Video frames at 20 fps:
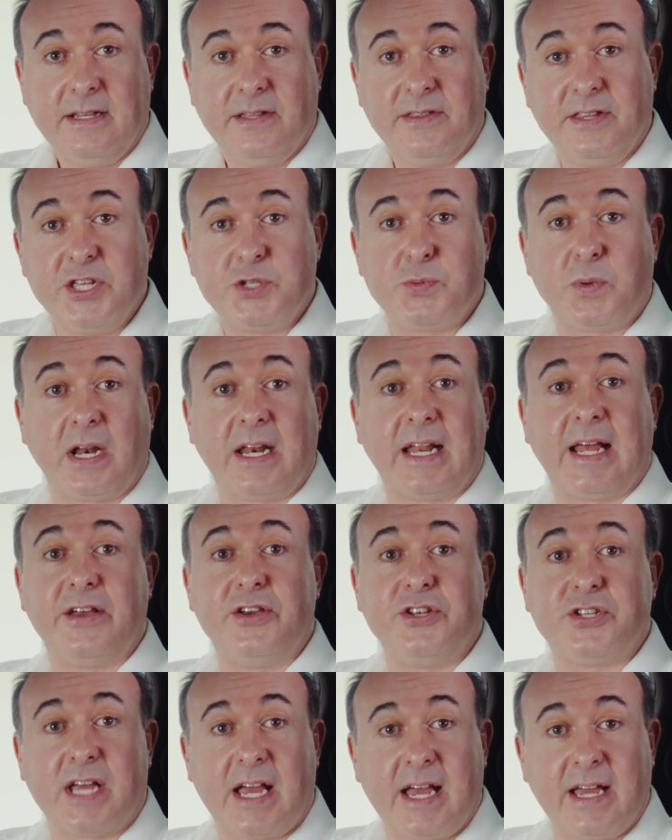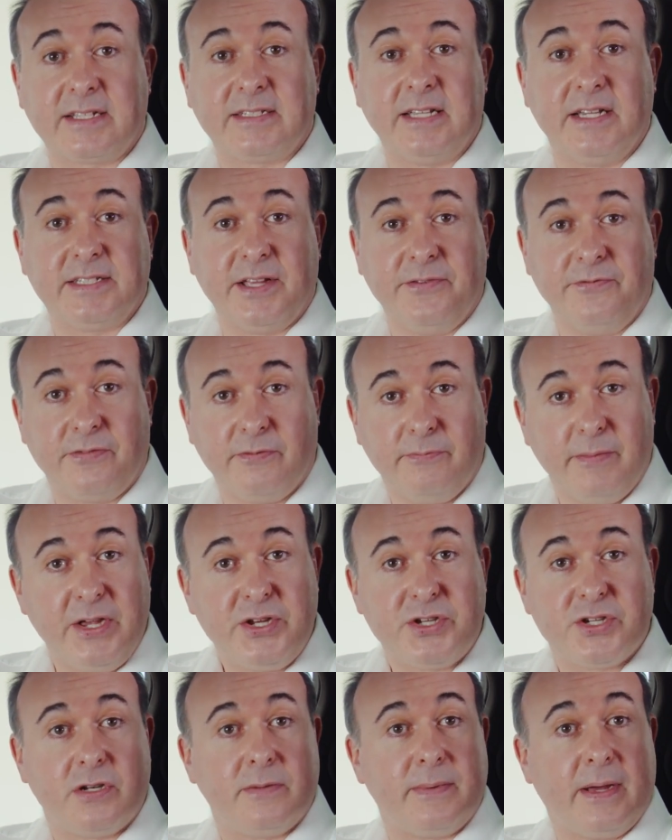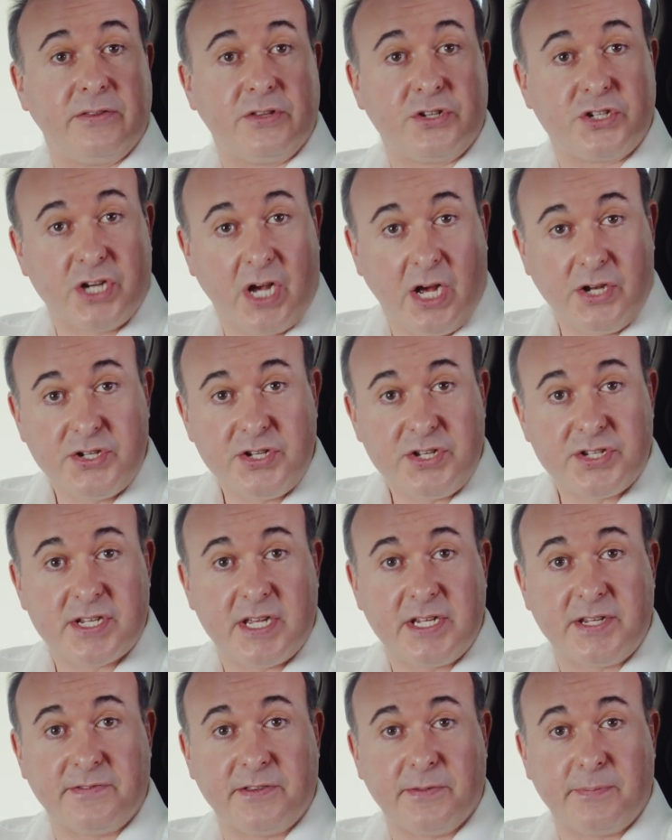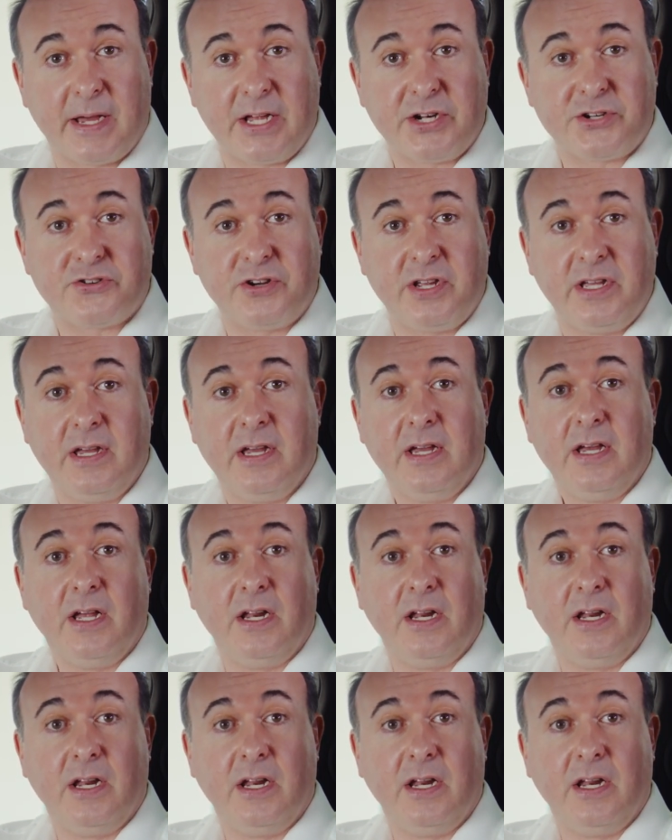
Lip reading: This will allow you to access information about the charging state of the battery,